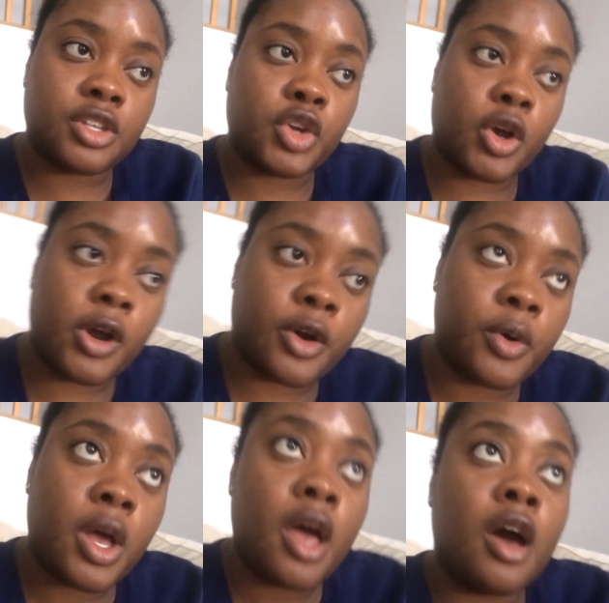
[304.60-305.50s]
the neuro.
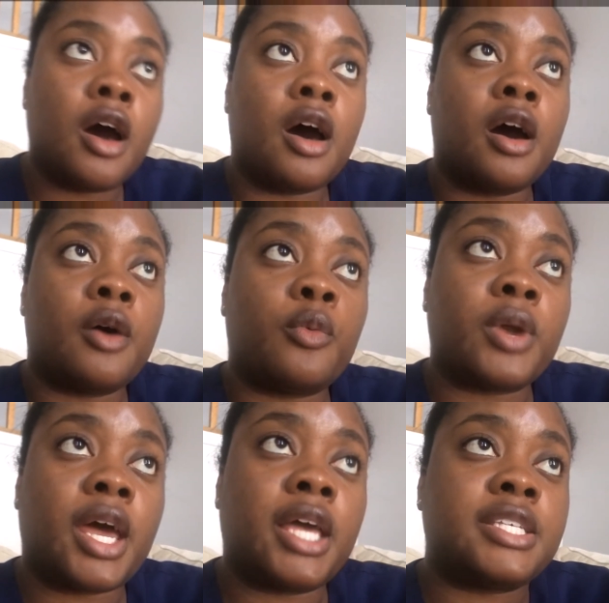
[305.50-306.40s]

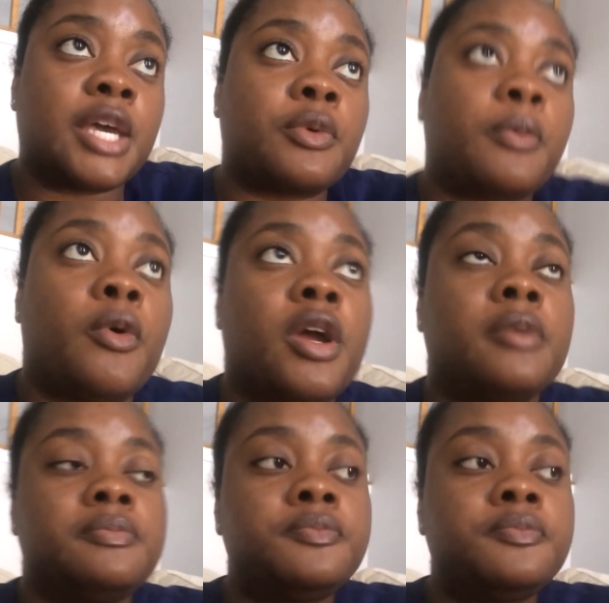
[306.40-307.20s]
When I take report,